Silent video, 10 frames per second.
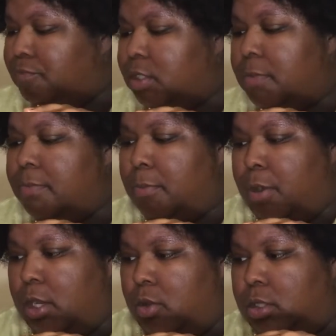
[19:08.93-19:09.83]
Some people are
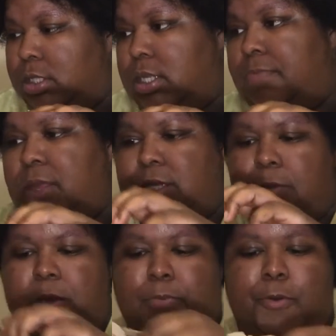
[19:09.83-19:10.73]
brand loyal to something. Some
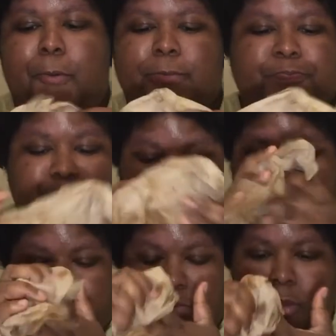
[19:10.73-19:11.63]
people
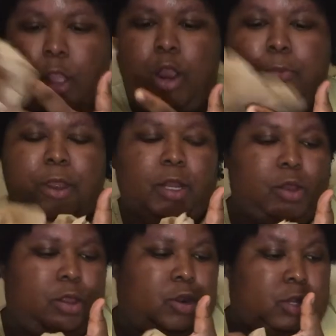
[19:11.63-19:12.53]
aren't brand
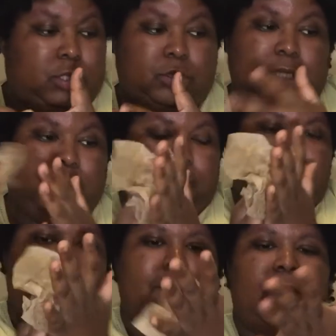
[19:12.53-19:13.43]
loyal at all. It's all the same to
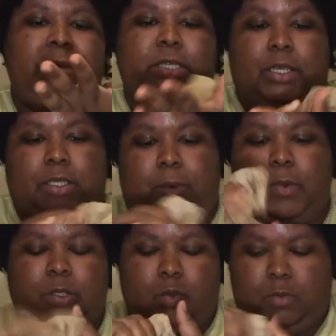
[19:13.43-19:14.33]
them. Let me tell you something. I
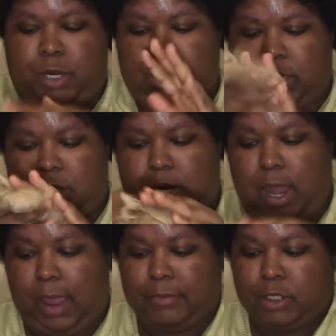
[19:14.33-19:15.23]
went to Walmart and tried their
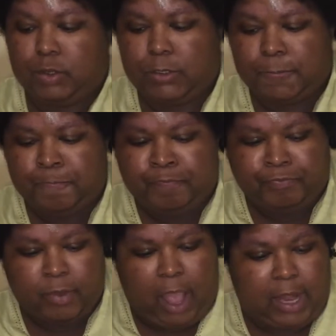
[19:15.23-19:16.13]
lime
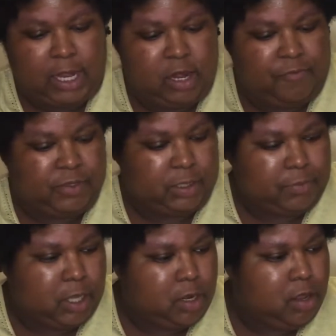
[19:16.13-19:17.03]
juice. I needed it for
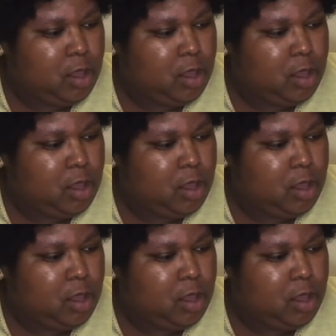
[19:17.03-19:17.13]
something.